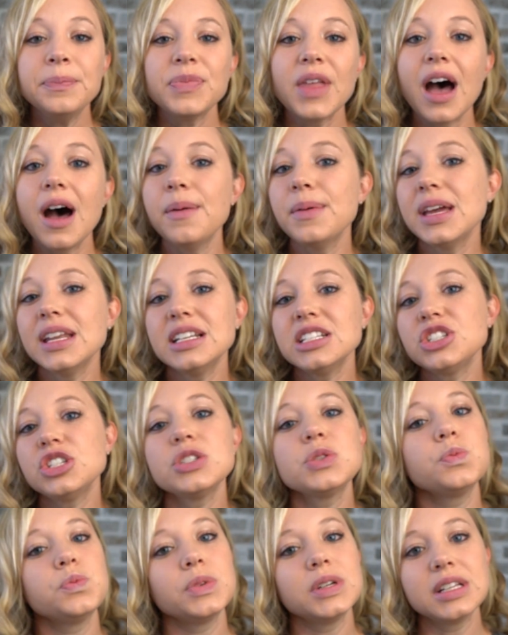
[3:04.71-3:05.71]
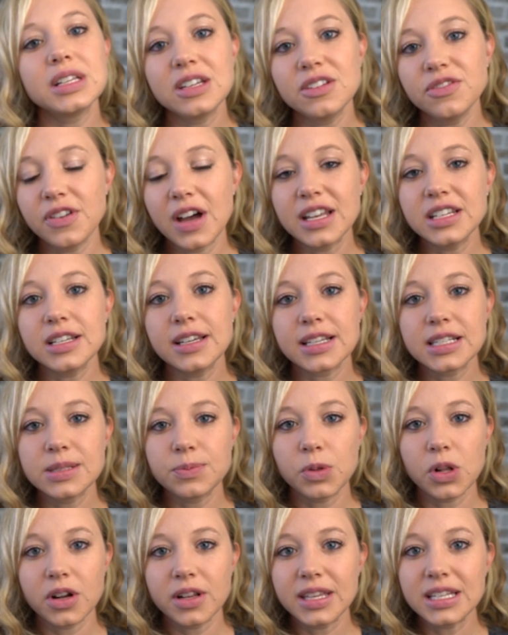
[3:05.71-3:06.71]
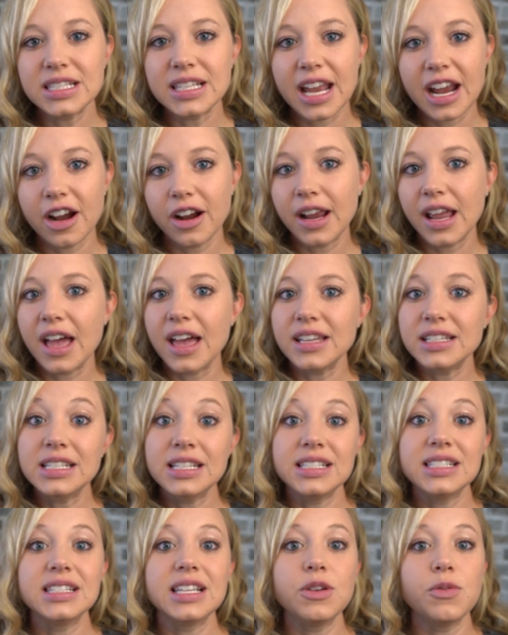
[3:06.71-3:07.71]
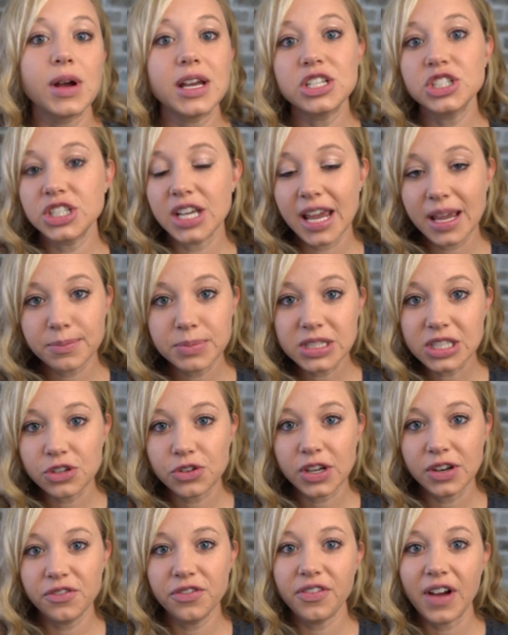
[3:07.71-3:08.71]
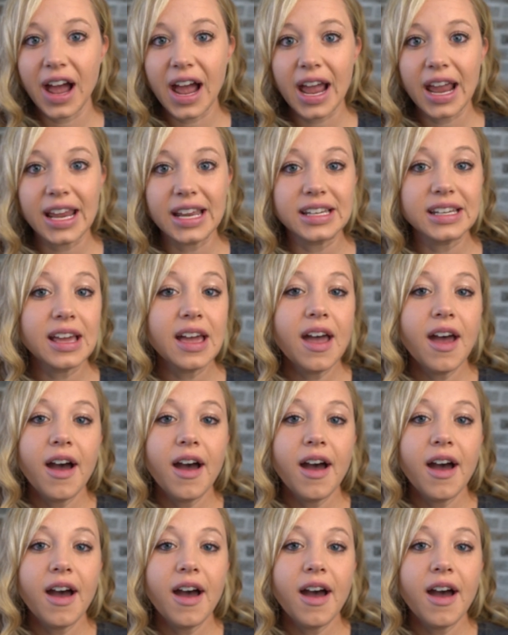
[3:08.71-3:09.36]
And it's just really fun to explore this area, to see what shapes you can find,